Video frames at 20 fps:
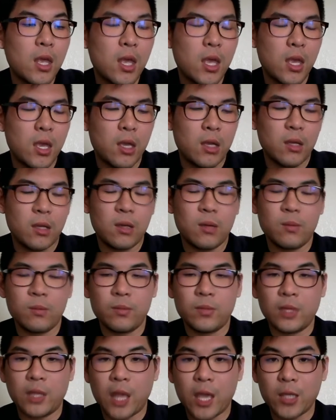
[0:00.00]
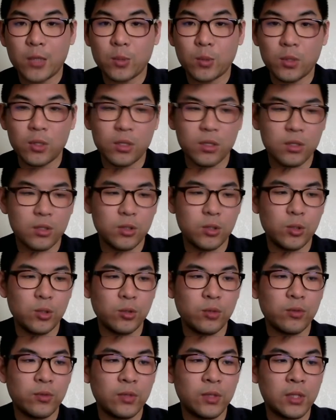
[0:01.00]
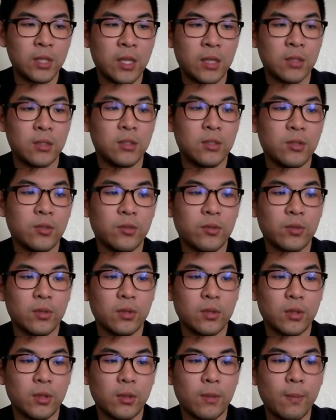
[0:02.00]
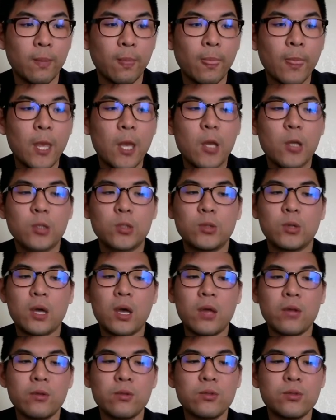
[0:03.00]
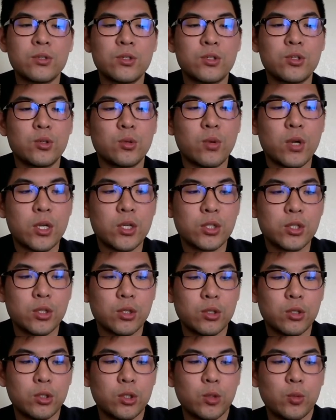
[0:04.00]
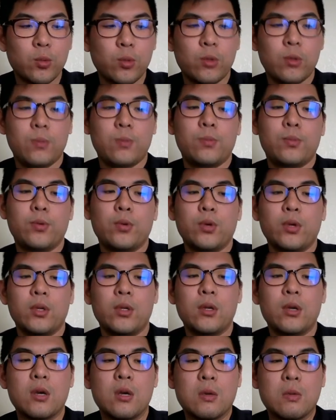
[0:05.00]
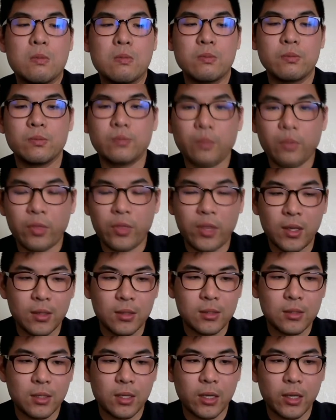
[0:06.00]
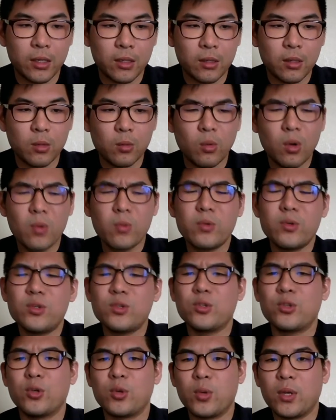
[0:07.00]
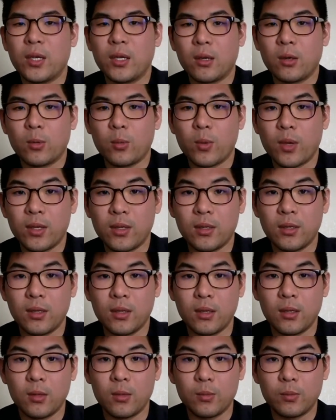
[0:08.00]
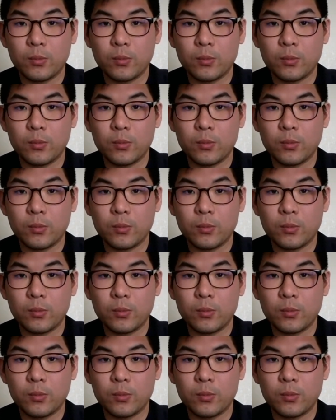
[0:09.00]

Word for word: and um, the last one is do you feel any differently? So under situation, you would put um, things like what were you doing when the